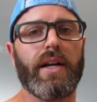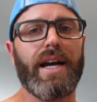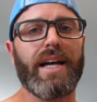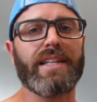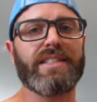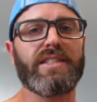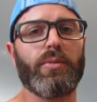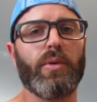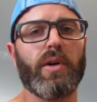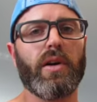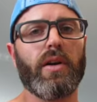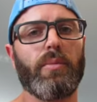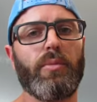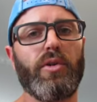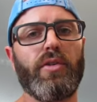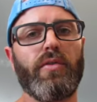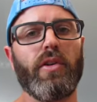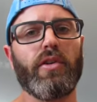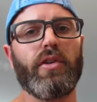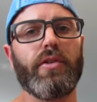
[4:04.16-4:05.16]
guys, so we're going to
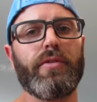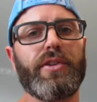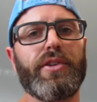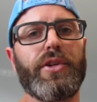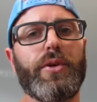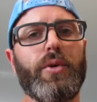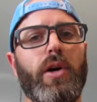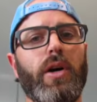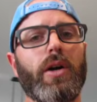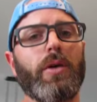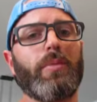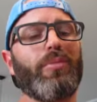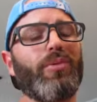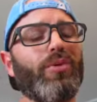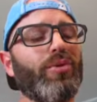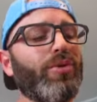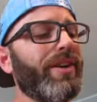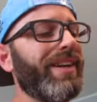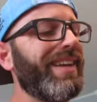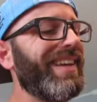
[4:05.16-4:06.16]
move on over to our
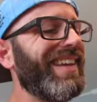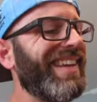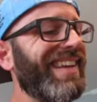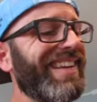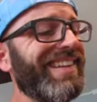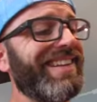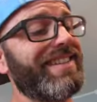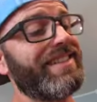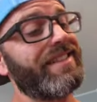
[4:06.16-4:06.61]
preheated